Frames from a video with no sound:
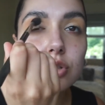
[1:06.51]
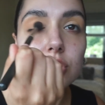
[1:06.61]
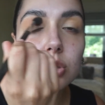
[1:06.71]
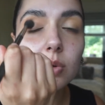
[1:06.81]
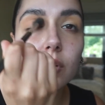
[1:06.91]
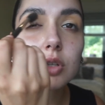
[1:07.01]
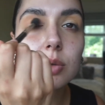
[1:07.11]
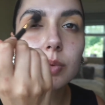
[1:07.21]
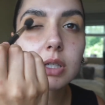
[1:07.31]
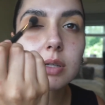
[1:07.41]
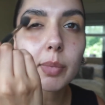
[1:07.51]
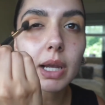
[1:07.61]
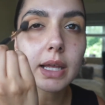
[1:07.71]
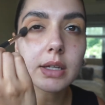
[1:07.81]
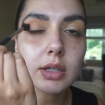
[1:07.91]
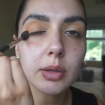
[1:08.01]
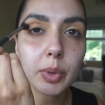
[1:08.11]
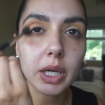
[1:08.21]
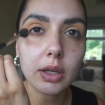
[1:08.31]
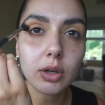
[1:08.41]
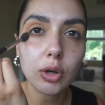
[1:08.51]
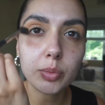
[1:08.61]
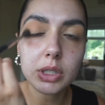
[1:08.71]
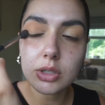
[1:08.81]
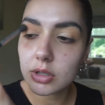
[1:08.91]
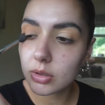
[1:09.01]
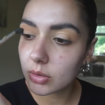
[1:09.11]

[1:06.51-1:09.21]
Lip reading: just so we've got something to blend the pink up into.